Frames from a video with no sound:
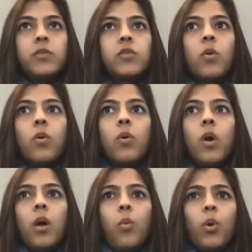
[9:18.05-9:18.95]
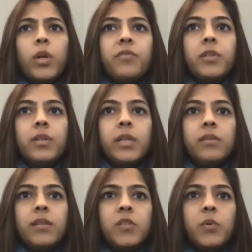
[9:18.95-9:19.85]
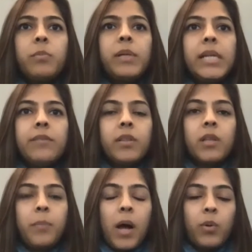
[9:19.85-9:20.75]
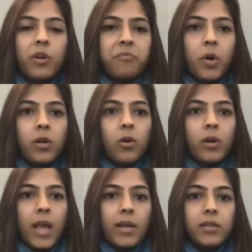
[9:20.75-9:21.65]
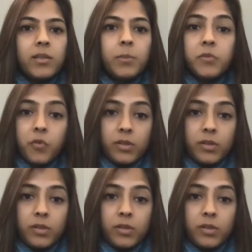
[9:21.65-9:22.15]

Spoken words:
So one of the reasons we believed in the power of model organisms